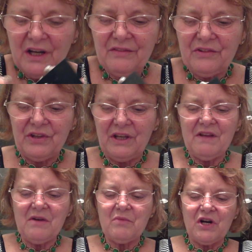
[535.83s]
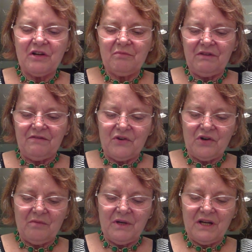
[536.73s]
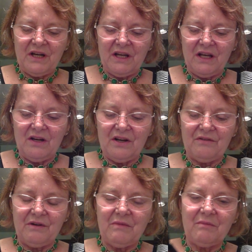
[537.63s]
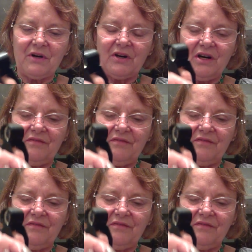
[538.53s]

I've seen that mark before, but I cannot remember